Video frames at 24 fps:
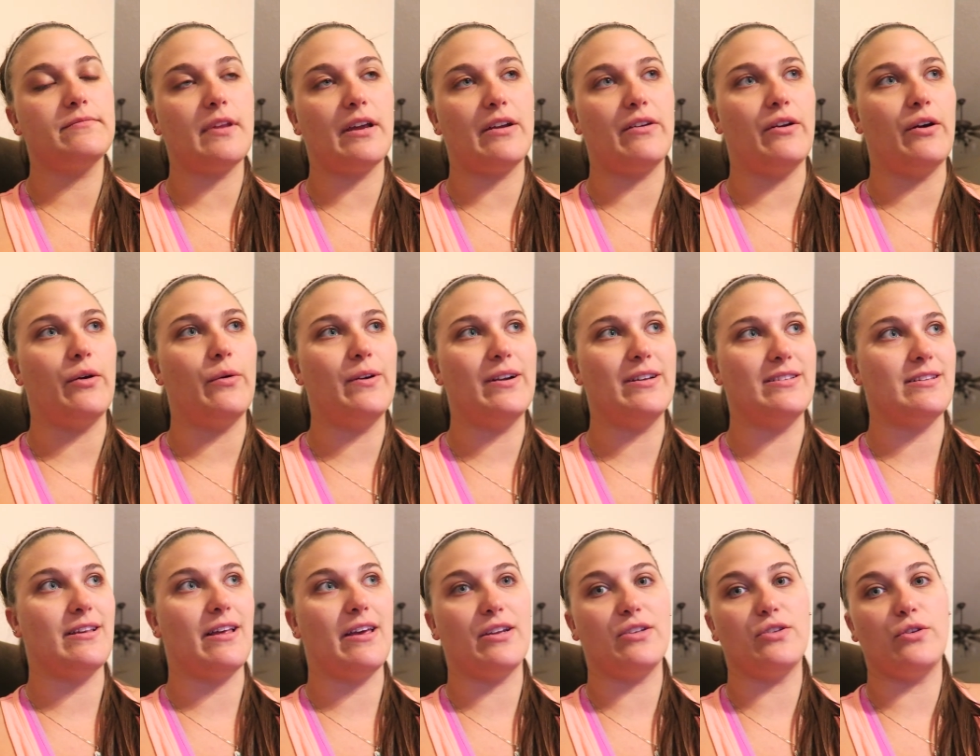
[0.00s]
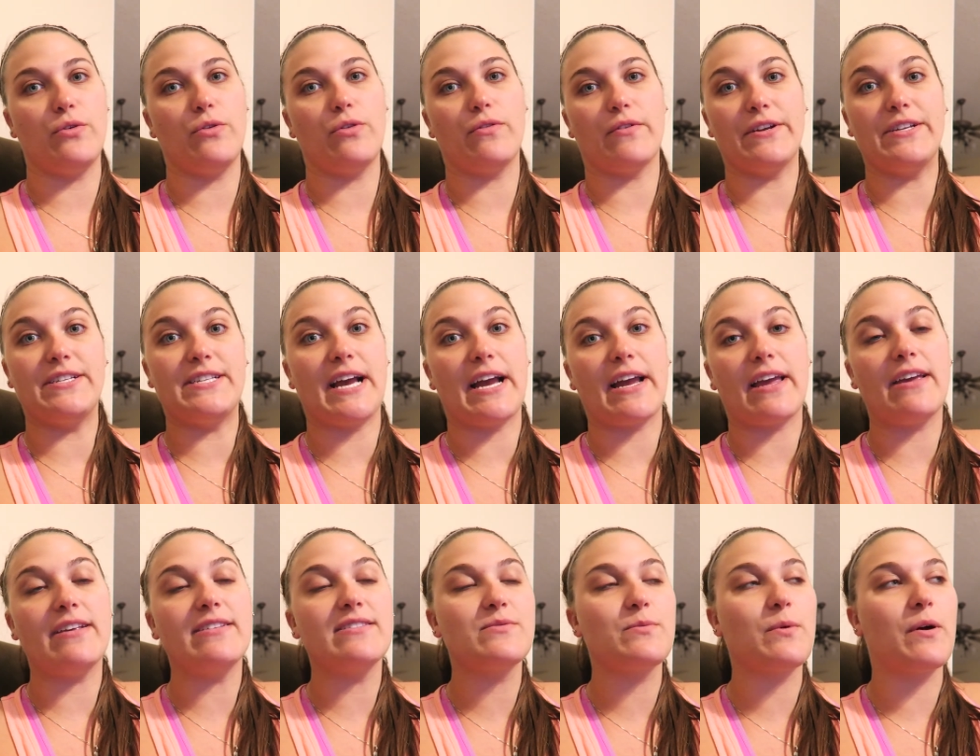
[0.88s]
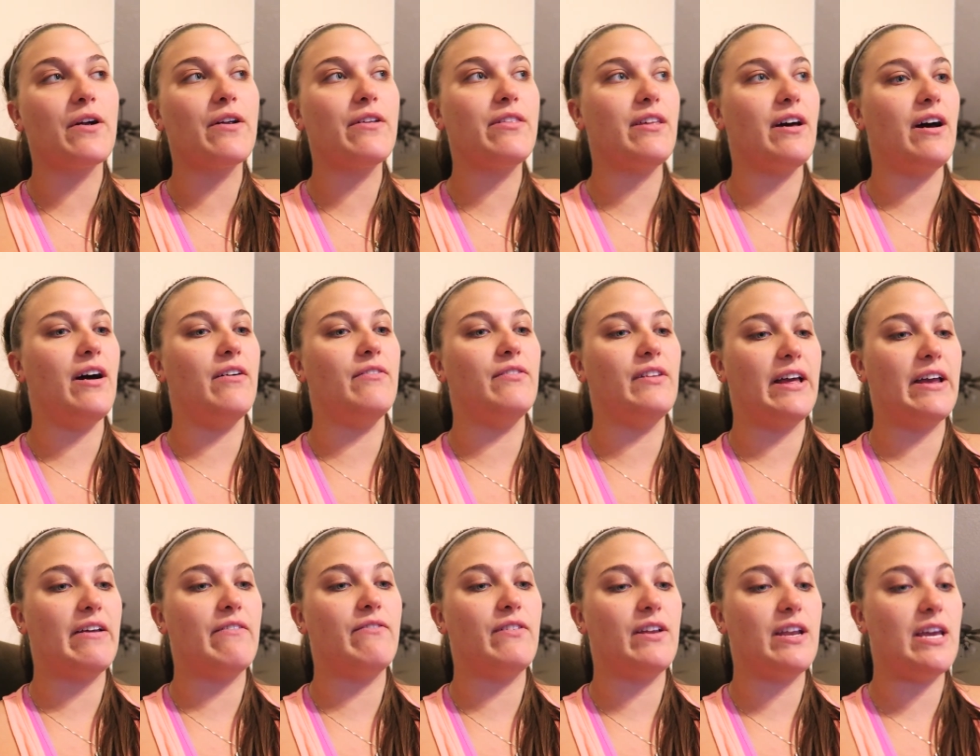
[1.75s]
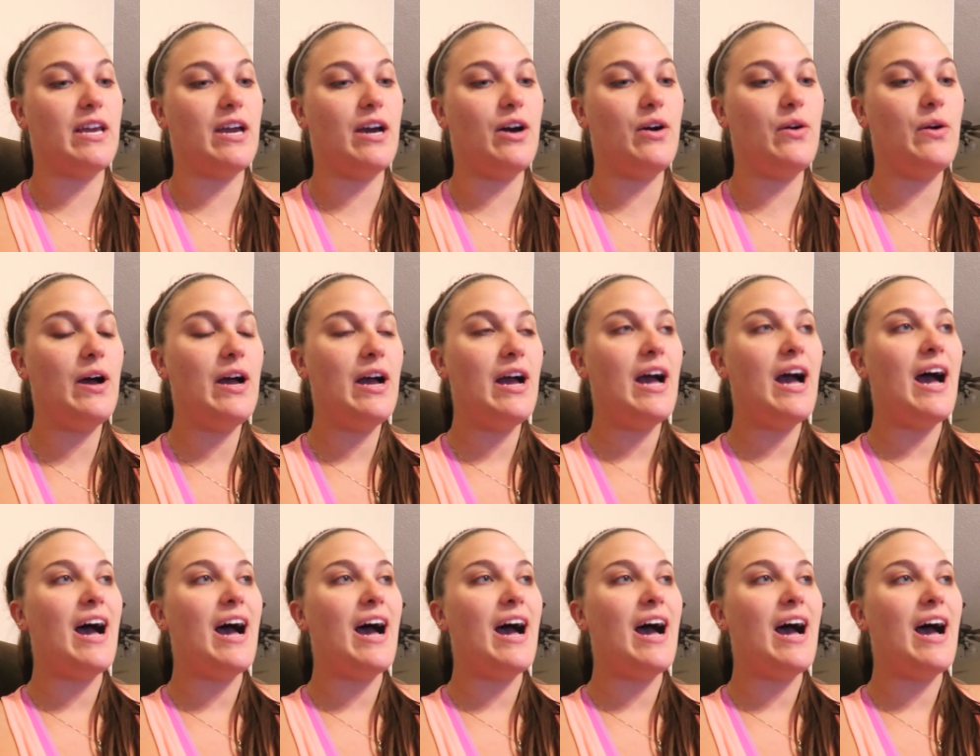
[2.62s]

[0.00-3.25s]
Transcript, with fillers: I don't know, what is it, like 2-3 seconds worth of like video.